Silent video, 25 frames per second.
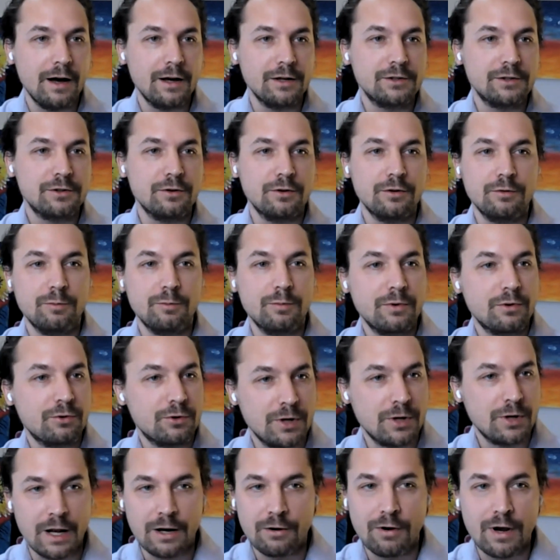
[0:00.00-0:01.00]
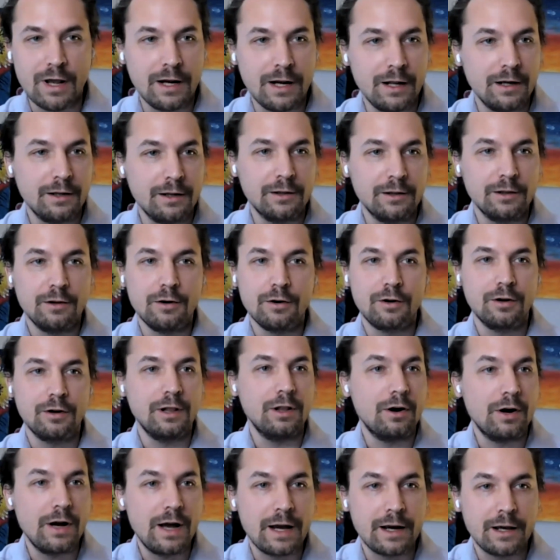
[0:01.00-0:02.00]
So generating
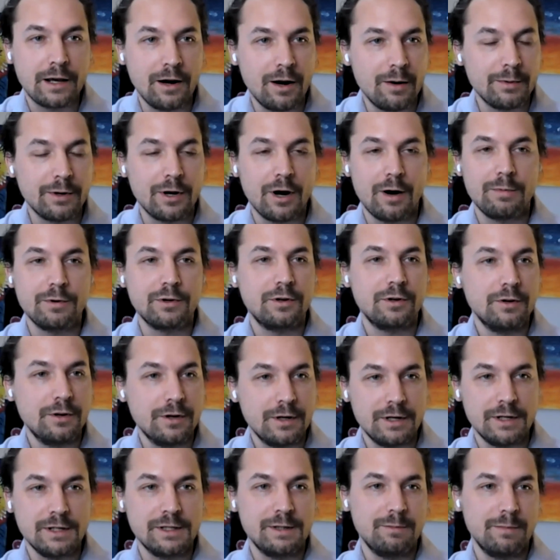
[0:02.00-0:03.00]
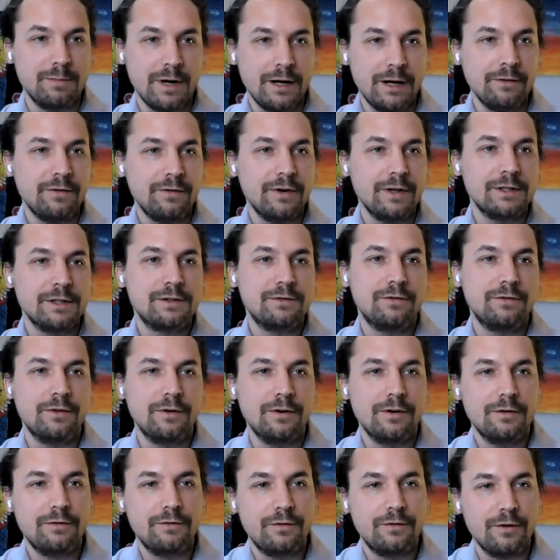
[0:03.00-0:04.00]
local economic opportunities and benefits
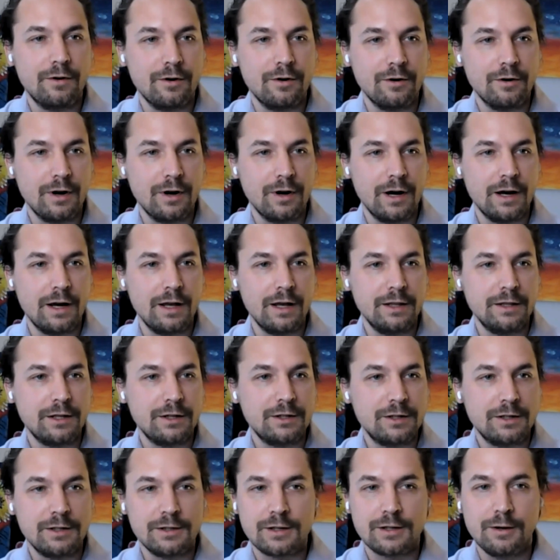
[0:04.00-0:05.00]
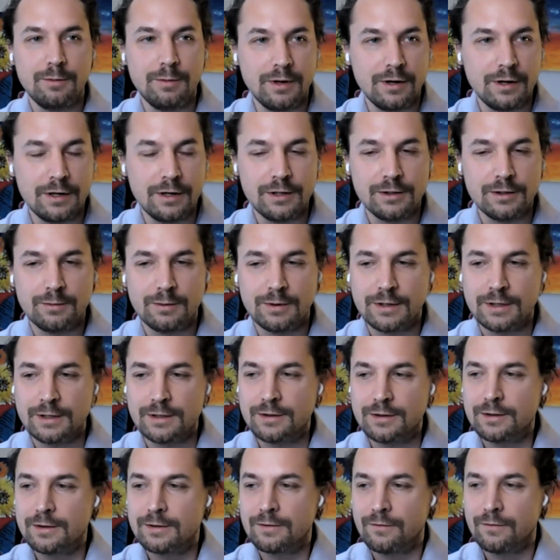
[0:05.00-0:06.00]
for Indigenous communities, which
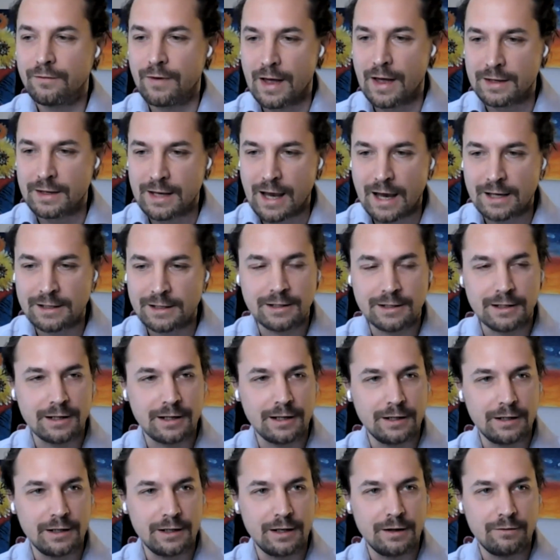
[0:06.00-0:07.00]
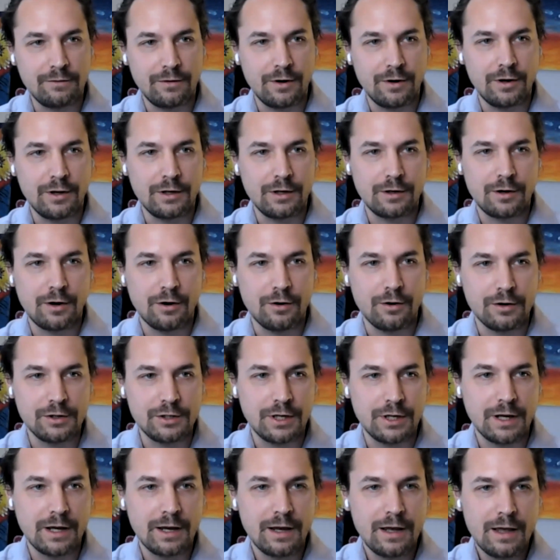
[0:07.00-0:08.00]
is fantastic and very
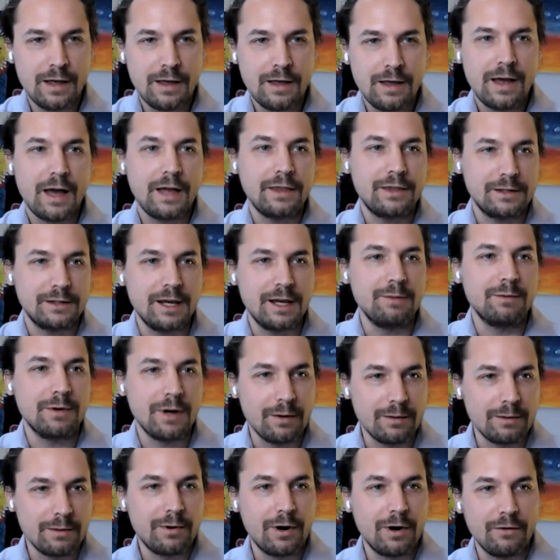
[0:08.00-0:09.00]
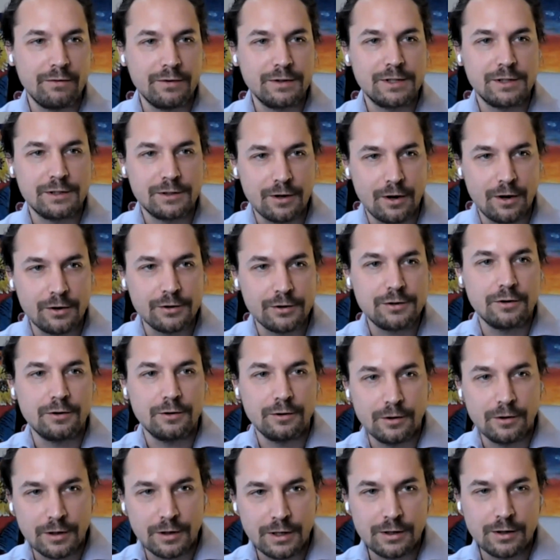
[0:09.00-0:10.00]
encouraging. At the same time, the province is also
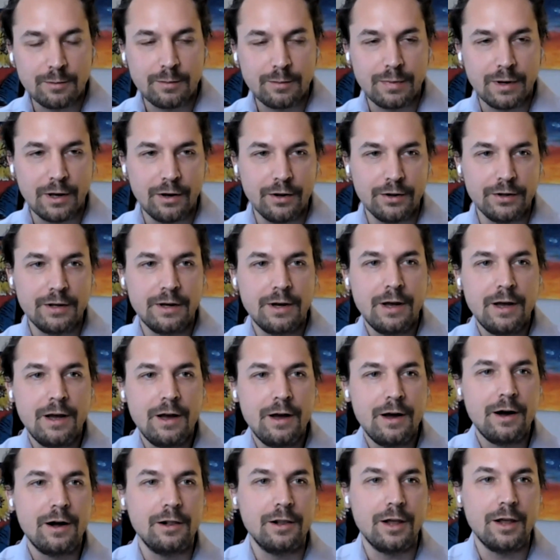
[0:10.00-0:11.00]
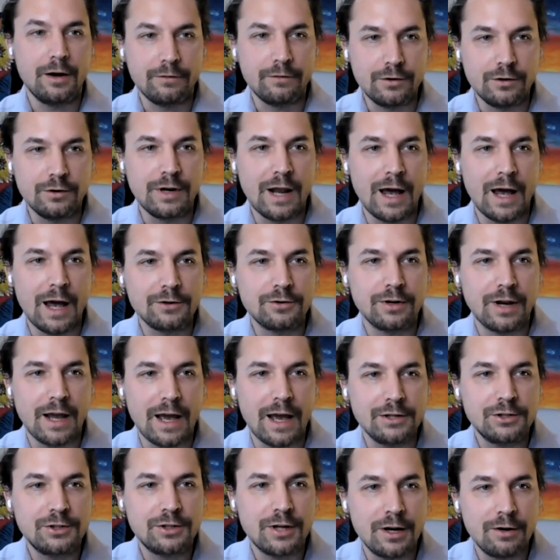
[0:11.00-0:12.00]
looking to build a lot of new natural
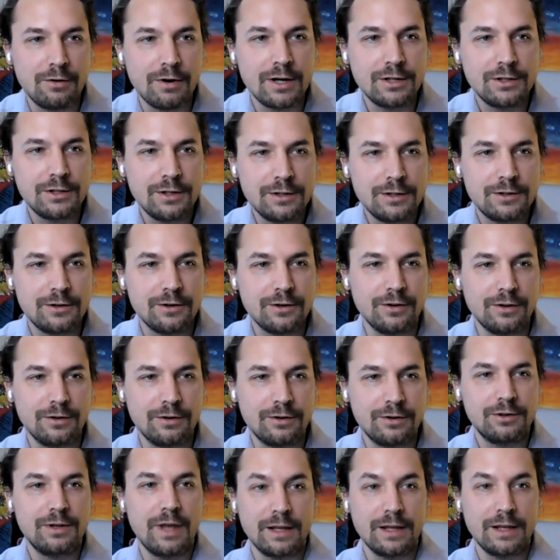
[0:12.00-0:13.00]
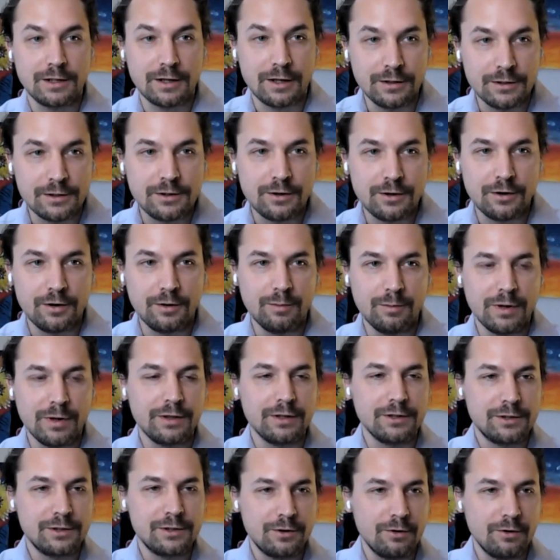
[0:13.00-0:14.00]
gas generation. So that's a concern,
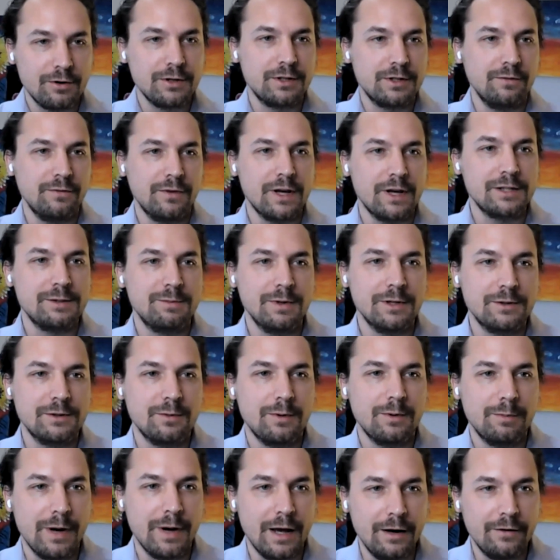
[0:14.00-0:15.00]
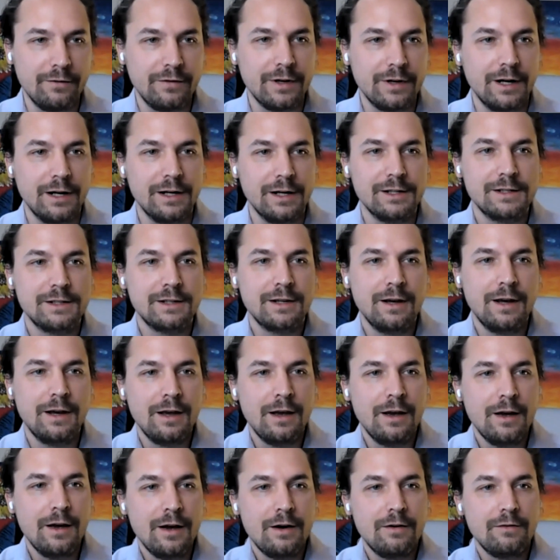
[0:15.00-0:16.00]
but the storage investments will benefit us
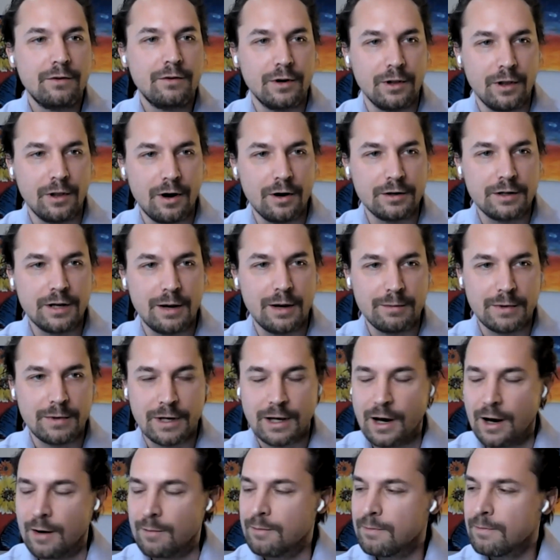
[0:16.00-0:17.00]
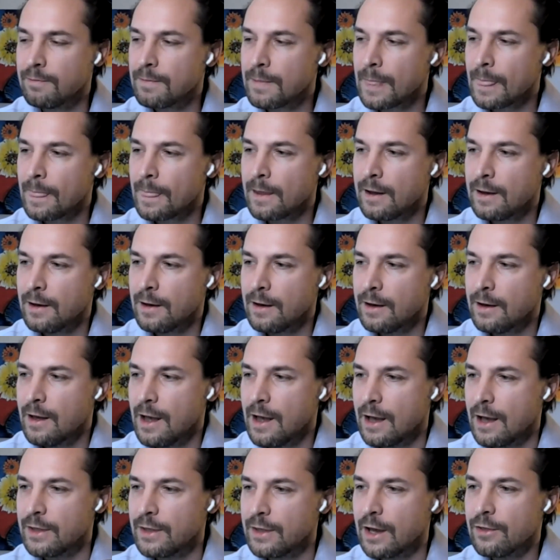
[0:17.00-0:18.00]
for a long time to come.
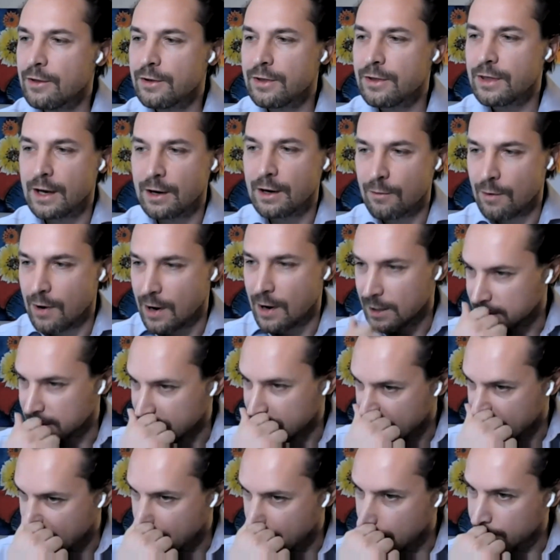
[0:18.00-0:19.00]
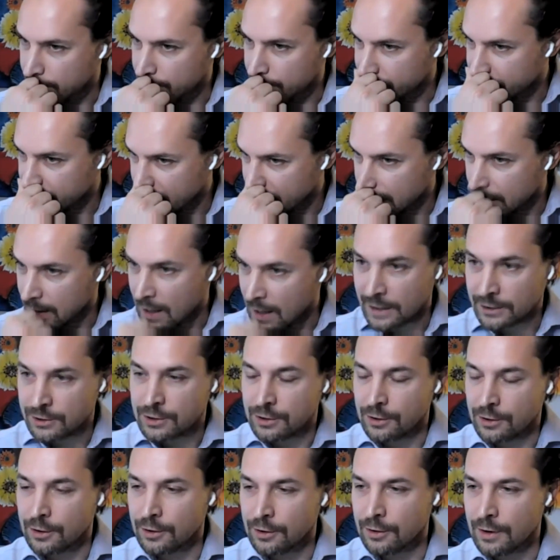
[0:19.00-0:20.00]
And the other thing was
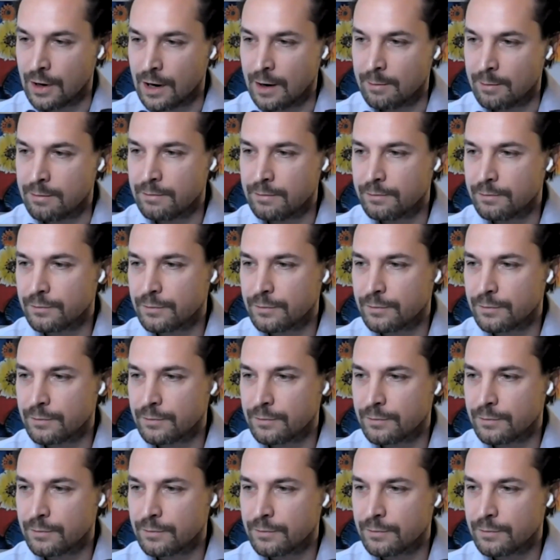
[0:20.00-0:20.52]
last year,